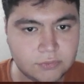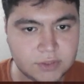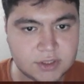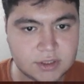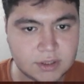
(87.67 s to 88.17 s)

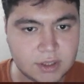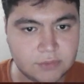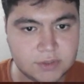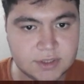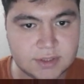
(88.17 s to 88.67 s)
which
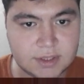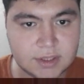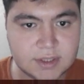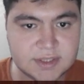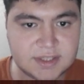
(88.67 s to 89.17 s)
is
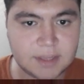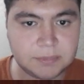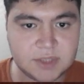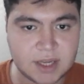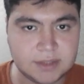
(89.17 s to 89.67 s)
the
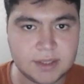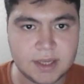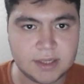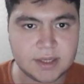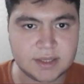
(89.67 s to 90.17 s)
step
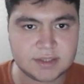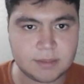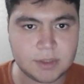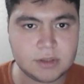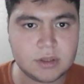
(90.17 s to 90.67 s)
10A
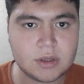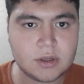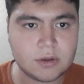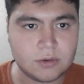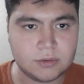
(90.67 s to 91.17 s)
XML
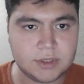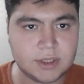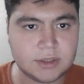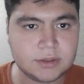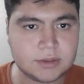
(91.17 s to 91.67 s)
on
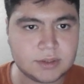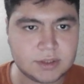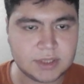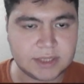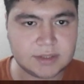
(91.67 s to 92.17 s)
here,
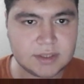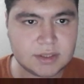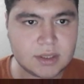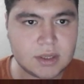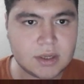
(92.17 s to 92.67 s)
like this.